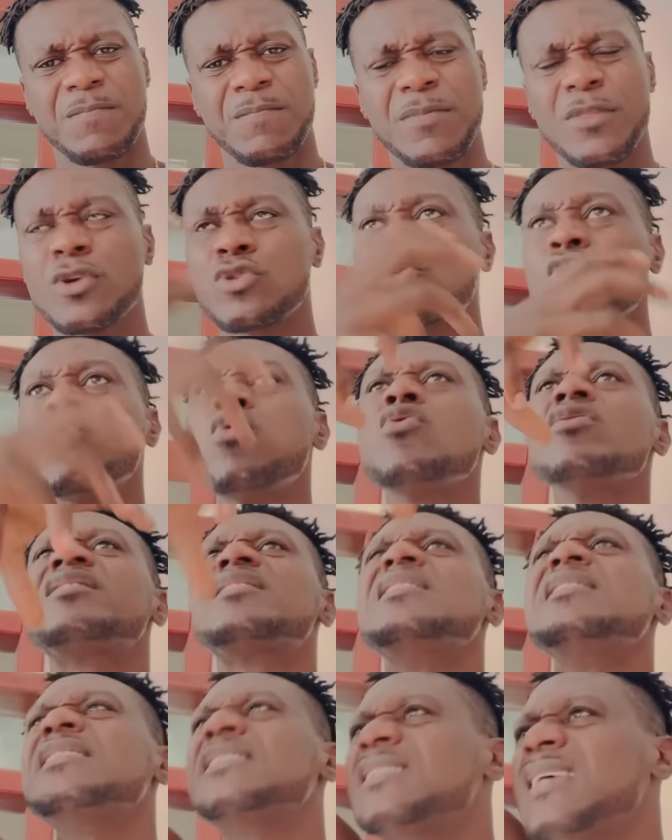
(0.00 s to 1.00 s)
So who is
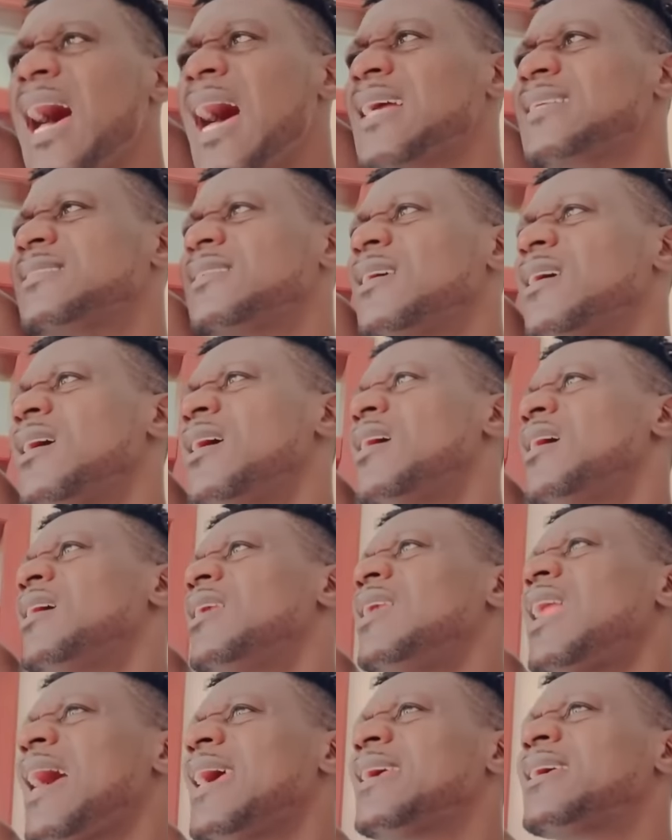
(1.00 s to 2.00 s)
in charge?
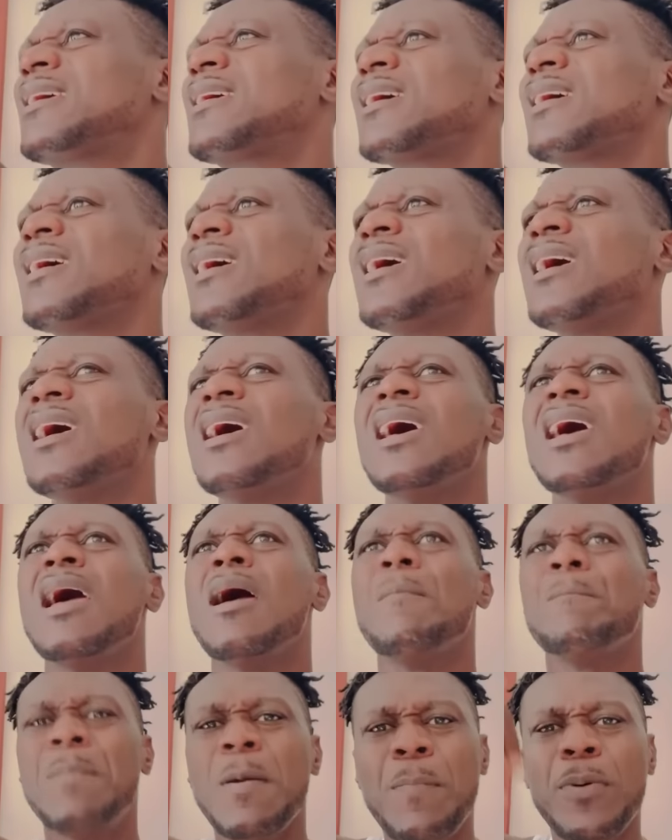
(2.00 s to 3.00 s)
Like,
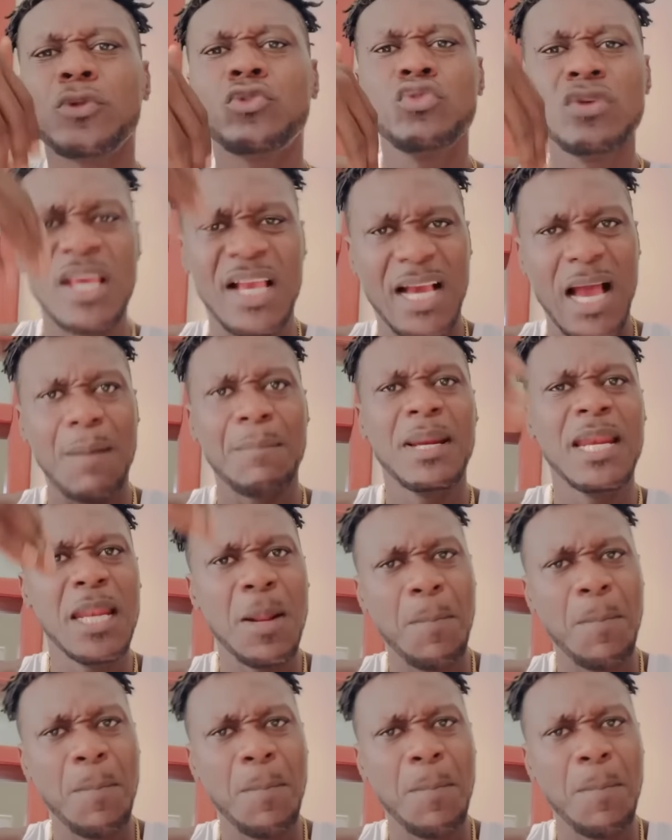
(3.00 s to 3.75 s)
people to the country, they